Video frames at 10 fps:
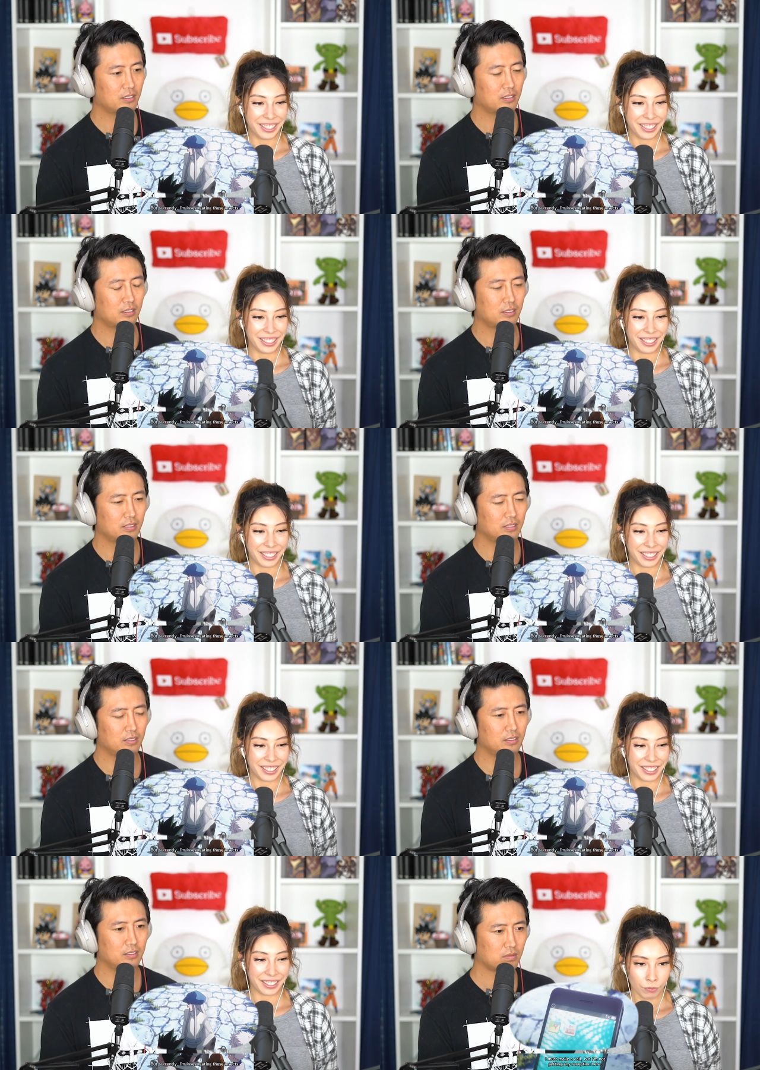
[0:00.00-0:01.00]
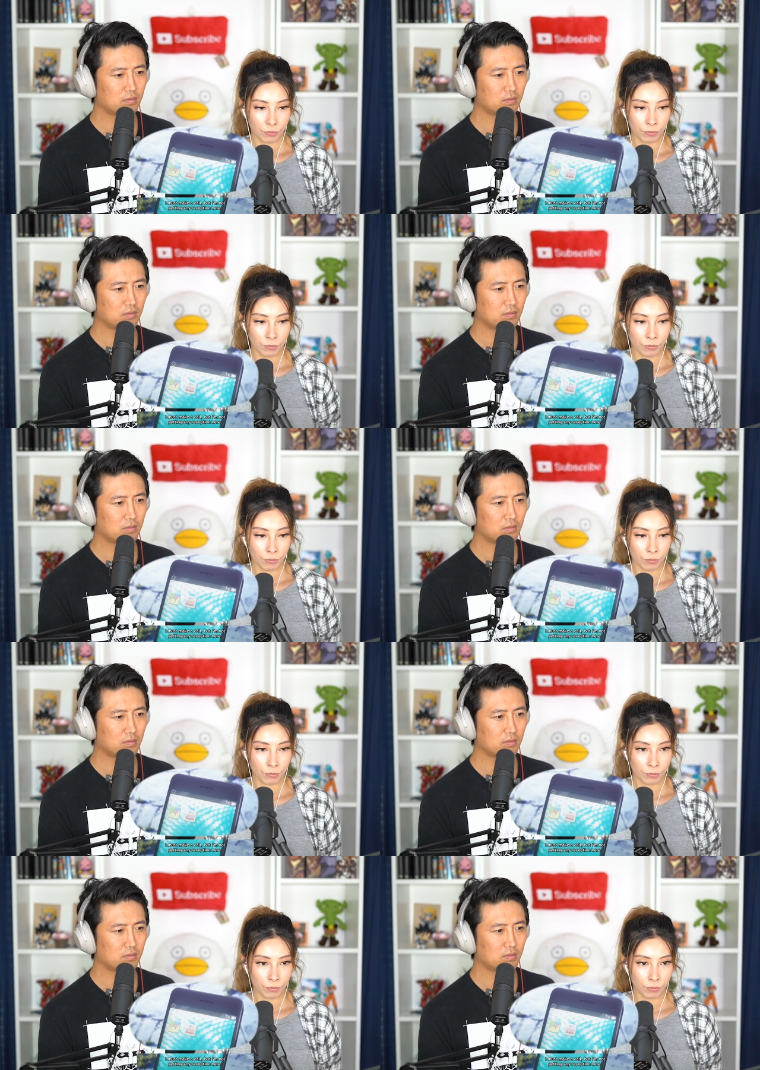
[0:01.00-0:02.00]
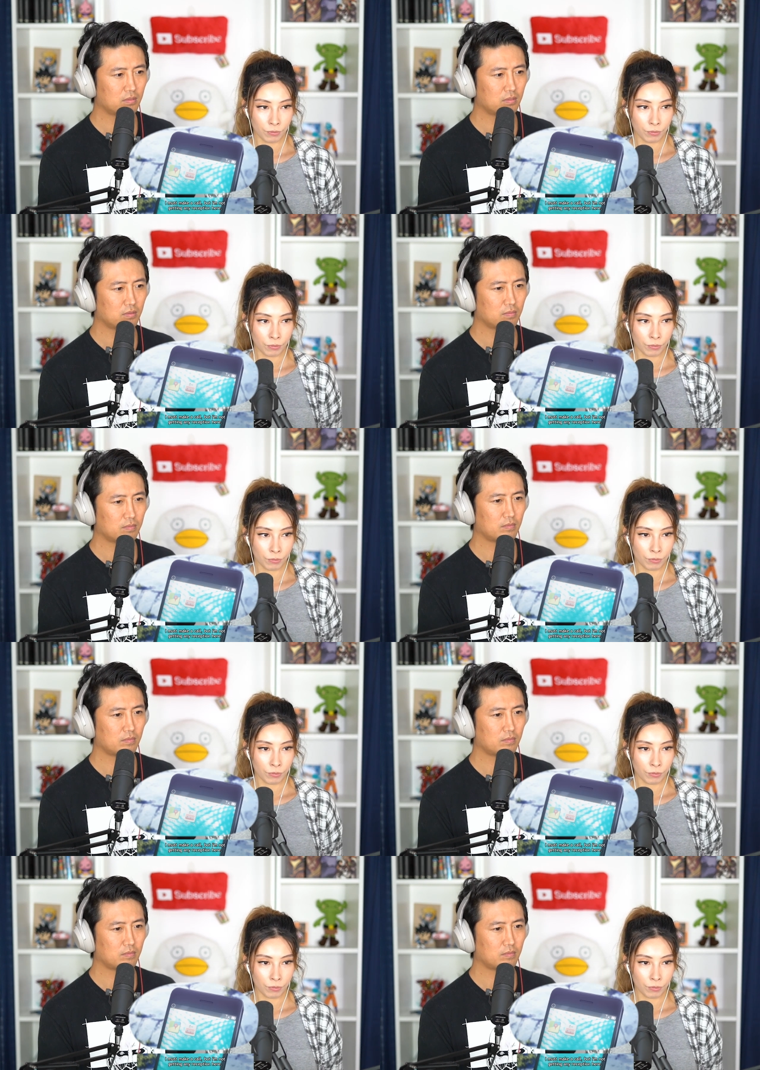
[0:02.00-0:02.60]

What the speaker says: [no speech]